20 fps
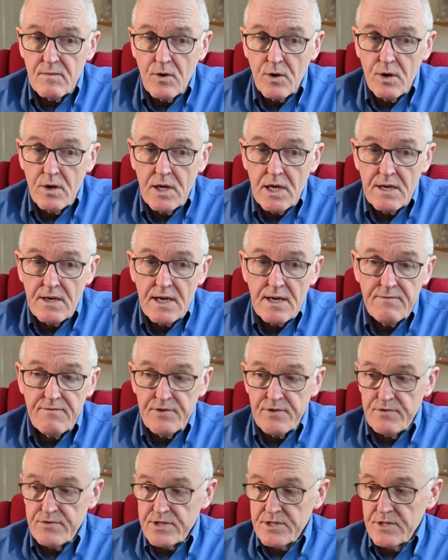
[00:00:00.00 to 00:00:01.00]
Or if
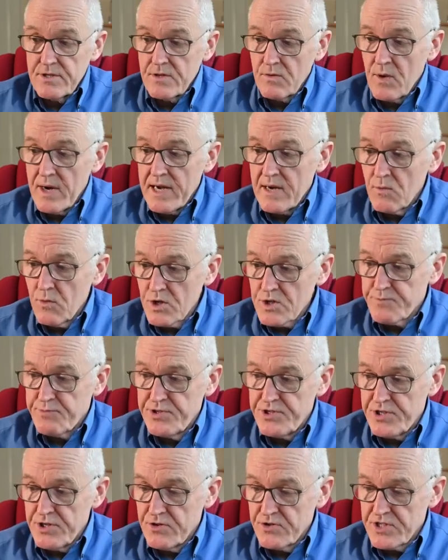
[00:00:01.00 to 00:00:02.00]
there was another way it was
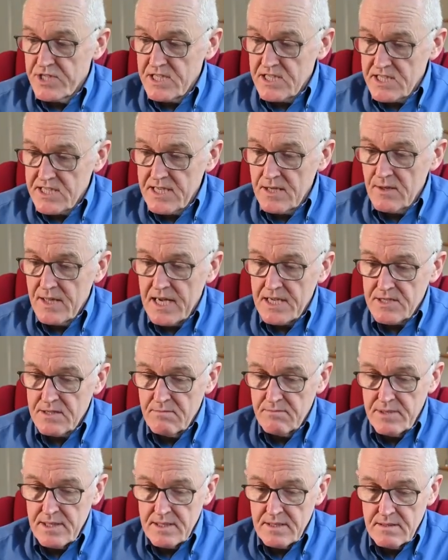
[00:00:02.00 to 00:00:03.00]
produced, it still
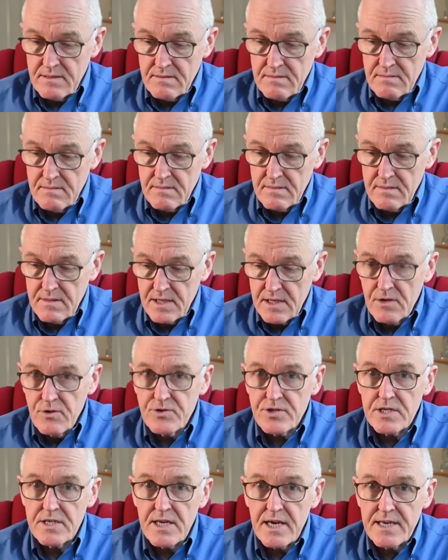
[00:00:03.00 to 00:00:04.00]
hasn't been
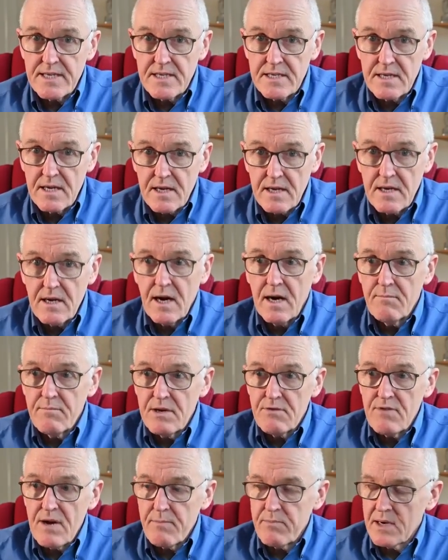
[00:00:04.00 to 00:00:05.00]
elucidated and can't
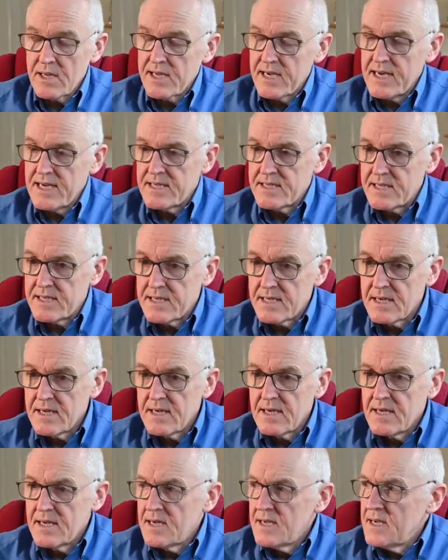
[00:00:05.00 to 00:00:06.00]
be replicated
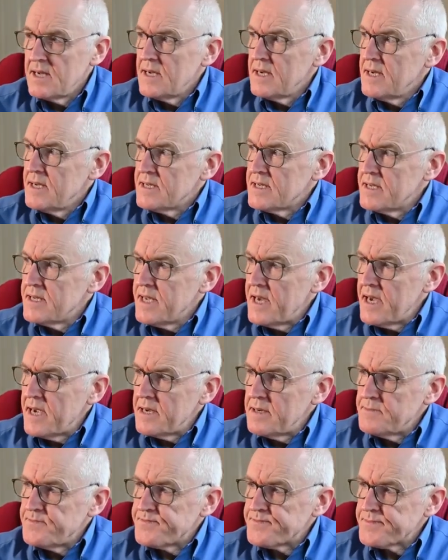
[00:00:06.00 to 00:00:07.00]

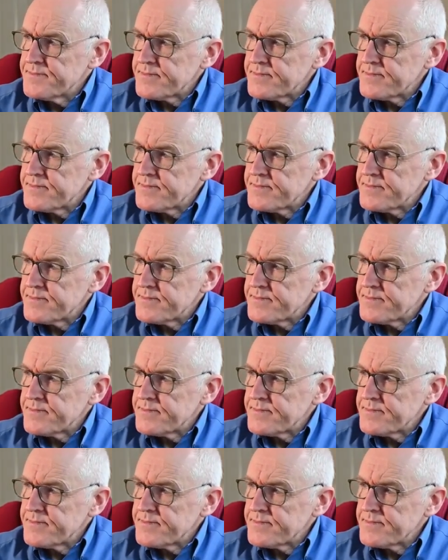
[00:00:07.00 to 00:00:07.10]
today,